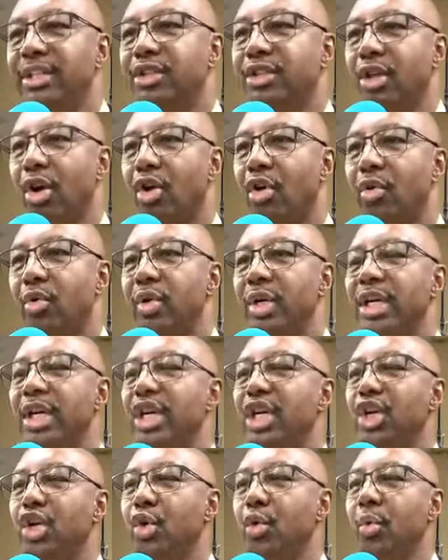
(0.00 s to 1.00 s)
so,
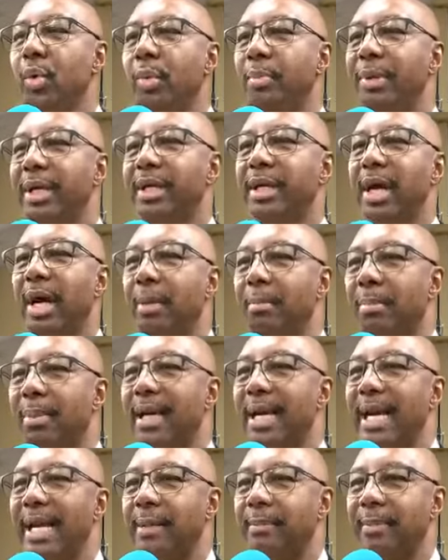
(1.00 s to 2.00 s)
you will become
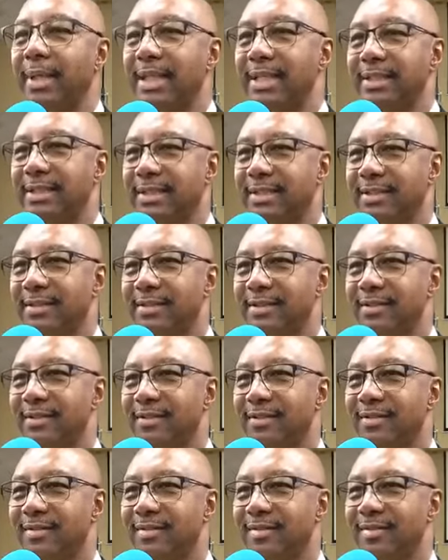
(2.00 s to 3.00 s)
blameless.
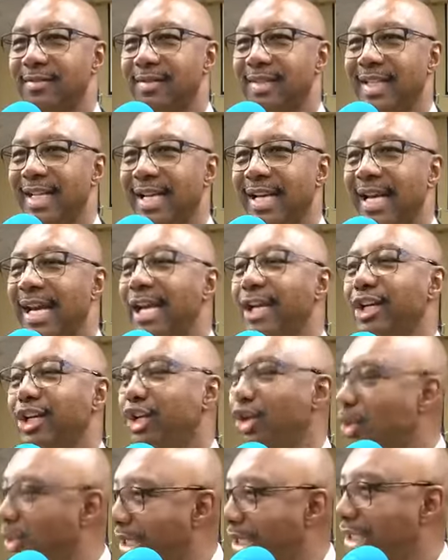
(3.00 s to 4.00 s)
In
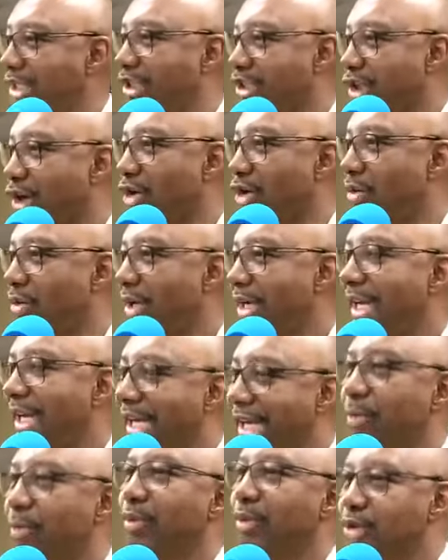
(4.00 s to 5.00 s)
doing so,
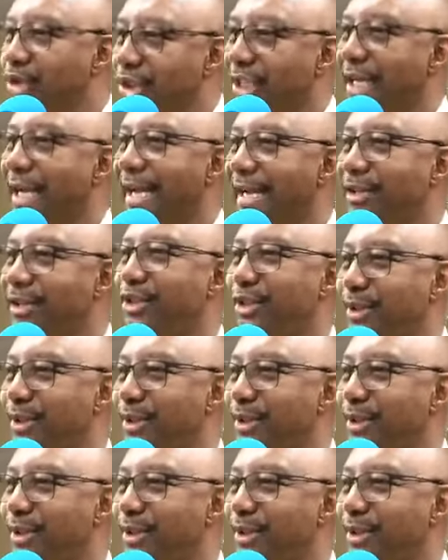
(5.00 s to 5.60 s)
it will change